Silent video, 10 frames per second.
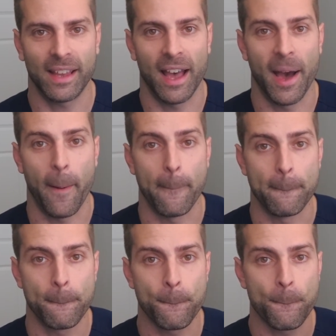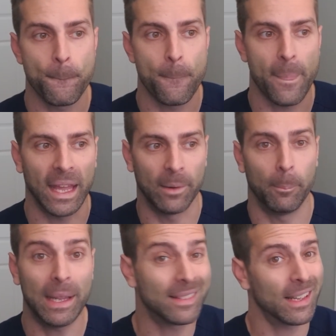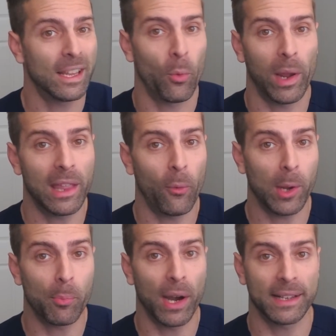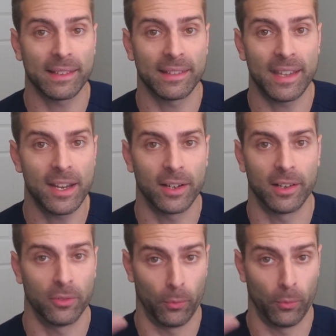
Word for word: Um, and basically the way that we practice here,